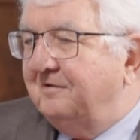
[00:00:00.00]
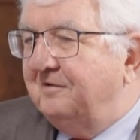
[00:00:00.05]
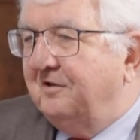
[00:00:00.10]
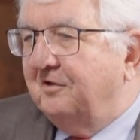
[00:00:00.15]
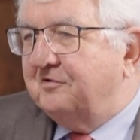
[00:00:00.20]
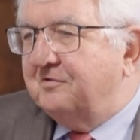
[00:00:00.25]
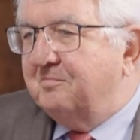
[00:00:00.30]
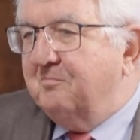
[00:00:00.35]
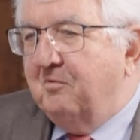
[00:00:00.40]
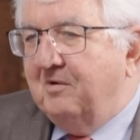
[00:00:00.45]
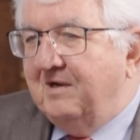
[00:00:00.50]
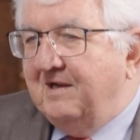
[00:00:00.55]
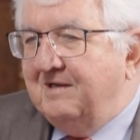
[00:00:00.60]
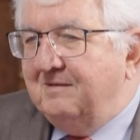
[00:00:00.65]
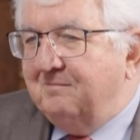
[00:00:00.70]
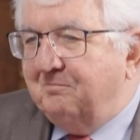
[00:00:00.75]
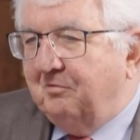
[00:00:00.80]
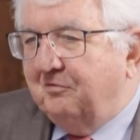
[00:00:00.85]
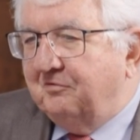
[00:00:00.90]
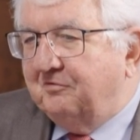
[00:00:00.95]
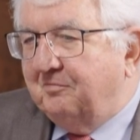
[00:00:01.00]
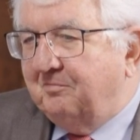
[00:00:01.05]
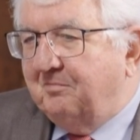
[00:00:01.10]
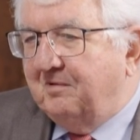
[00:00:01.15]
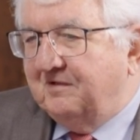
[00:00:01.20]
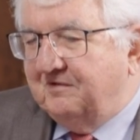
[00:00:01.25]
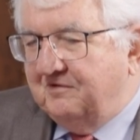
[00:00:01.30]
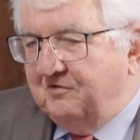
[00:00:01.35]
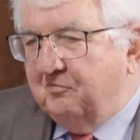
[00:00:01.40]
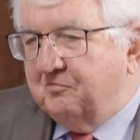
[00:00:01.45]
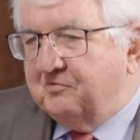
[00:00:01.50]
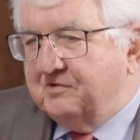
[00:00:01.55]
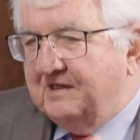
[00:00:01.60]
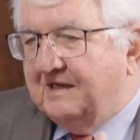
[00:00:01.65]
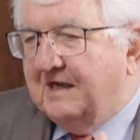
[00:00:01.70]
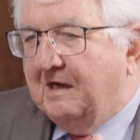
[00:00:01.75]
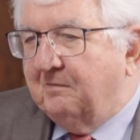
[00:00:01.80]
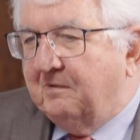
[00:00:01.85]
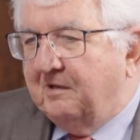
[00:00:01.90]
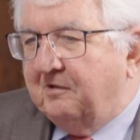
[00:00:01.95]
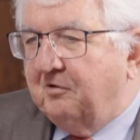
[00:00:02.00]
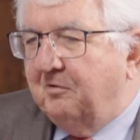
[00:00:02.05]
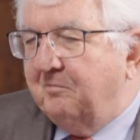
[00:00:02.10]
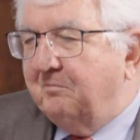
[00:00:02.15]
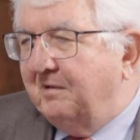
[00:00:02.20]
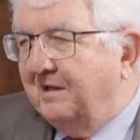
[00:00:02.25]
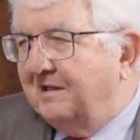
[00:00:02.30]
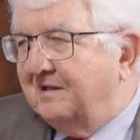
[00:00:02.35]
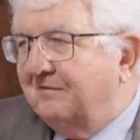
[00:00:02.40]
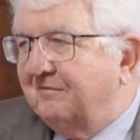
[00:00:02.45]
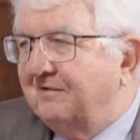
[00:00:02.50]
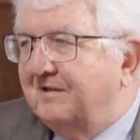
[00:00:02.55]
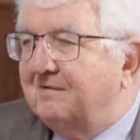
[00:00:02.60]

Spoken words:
Not more input, but using our comparative